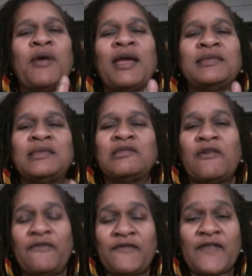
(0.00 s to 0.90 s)
Prices
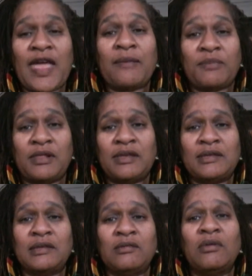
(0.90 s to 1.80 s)
are
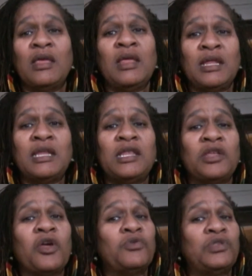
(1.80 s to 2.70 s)
fabulous. Need
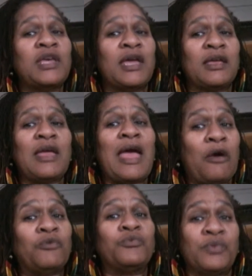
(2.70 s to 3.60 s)
to go check
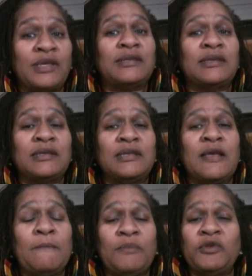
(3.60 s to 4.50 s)
out Reese's
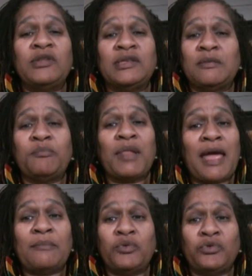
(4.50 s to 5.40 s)
Beauty
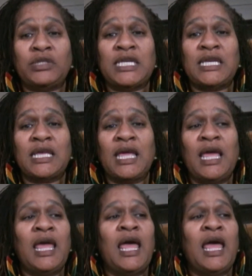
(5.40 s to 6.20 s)
Supply Boutique.